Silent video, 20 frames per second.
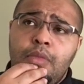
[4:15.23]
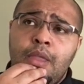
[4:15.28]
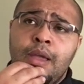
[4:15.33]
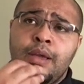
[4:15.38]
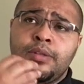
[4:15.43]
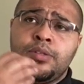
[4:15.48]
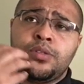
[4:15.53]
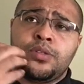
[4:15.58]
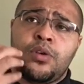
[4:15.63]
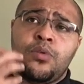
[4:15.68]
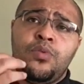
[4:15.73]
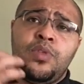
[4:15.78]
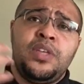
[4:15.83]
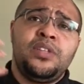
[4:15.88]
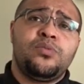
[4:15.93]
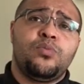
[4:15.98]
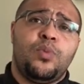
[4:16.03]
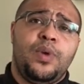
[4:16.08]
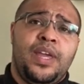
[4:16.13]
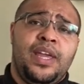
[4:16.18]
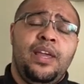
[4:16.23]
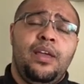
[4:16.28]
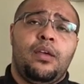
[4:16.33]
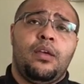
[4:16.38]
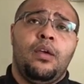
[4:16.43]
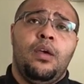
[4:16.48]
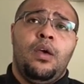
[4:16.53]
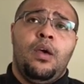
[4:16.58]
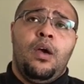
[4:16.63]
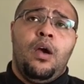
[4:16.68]
And so this week,
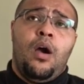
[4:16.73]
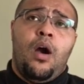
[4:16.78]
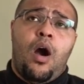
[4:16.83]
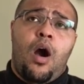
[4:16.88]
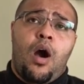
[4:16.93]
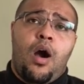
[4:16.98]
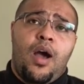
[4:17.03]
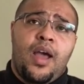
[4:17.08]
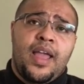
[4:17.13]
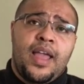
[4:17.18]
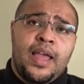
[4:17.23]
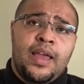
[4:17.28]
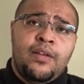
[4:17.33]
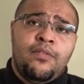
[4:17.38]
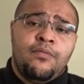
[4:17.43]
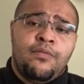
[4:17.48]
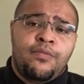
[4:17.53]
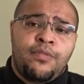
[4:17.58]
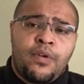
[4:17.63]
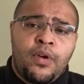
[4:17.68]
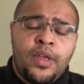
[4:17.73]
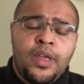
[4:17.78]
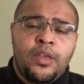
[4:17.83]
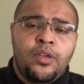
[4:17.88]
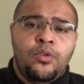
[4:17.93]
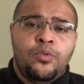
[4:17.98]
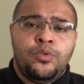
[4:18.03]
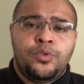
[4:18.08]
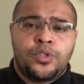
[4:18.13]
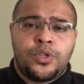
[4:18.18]
I invite
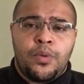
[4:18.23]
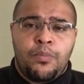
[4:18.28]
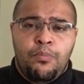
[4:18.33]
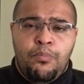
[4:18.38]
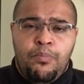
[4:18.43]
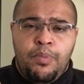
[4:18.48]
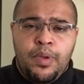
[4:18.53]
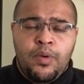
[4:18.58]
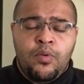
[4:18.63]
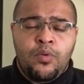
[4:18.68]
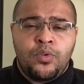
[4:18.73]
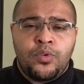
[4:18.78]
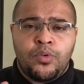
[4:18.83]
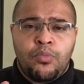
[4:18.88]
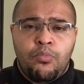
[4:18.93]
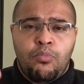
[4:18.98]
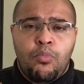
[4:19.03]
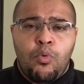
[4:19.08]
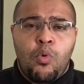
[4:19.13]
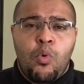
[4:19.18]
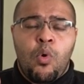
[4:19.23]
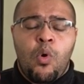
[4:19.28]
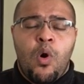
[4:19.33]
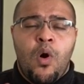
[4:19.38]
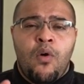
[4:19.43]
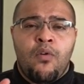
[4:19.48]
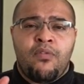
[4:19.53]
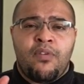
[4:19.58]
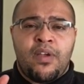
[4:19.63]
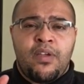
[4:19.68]
you to build more
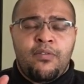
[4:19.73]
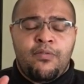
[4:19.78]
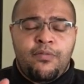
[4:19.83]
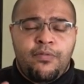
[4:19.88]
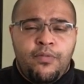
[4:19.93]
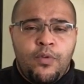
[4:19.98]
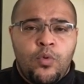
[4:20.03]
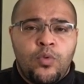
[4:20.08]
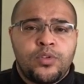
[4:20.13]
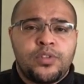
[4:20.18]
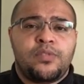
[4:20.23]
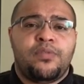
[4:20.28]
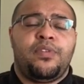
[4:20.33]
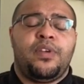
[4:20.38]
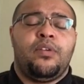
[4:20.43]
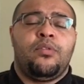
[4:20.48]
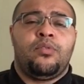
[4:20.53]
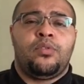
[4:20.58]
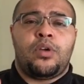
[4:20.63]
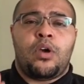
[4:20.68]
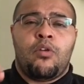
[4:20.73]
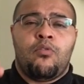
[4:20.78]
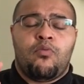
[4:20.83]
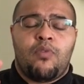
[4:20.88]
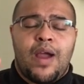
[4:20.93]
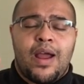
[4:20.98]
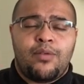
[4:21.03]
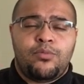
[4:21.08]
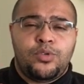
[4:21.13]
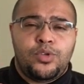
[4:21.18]
of a force field
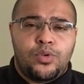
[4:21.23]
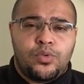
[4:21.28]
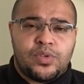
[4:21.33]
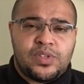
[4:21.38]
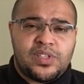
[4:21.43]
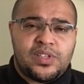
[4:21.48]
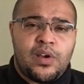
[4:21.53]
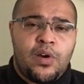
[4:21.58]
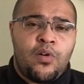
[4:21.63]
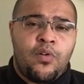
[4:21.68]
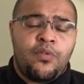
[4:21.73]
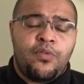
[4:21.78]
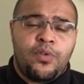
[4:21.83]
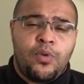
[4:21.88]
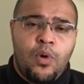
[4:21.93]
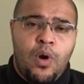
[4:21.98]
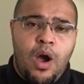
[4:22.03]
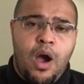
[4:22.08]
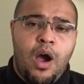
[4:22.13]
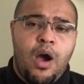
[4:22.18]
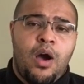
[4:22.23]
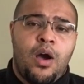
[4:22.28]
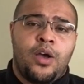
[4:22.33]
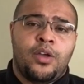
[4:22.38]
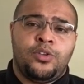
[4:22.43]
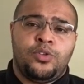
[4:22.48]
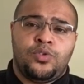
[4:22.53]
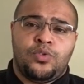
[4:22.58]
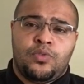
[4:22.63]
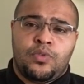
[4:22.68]
around yourself, your heart
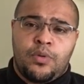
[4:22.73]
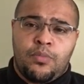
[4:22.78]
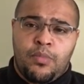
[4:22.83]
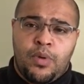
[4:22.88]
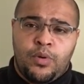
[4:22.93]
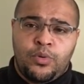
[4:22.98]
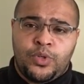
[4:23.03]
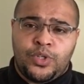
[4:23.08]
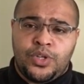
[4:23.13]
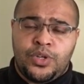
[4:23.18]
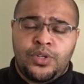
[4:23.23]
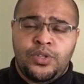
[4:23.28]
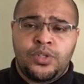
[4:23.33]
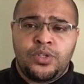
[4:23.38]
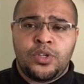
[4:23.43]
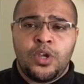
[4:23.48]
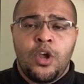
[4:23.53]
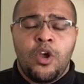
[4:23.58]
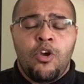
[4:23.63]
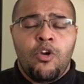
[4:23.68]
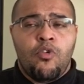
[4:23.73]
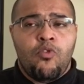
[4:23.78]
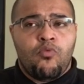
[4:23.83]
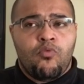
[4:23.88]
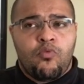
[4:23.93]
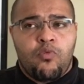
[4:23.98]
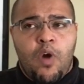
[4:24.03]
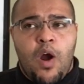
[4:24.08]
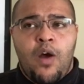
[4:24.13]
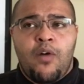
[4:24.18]
and your emotions,
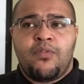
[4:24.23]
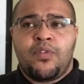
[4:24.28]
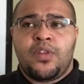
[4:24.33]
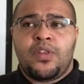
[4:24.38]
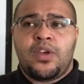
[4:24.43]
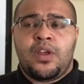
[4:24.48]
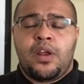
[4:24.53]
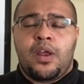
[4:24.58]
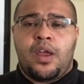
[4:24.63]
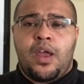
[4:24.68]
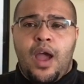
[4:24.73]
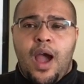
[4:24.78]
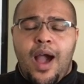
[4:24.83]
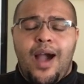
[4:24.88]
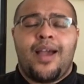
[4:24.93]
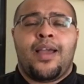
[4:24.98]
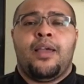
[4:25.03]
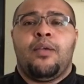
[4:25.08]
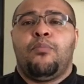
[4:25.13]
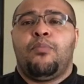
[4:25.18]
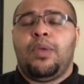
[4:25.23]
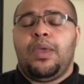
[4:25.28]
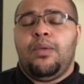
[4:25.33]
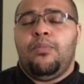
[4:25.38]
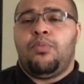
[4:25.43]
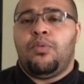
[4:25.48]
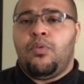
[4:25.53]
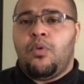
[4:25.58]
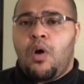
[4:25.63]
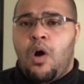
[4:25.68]
rather than cutting
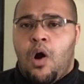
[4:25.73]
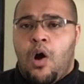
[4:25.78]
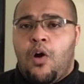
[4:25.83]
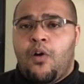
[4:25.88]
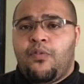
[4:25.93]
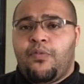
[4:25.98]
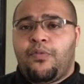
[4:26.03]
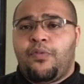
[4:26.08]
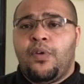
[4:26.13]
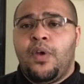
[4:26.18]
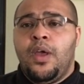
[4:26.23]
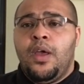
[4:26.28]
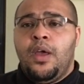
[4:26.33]
people off.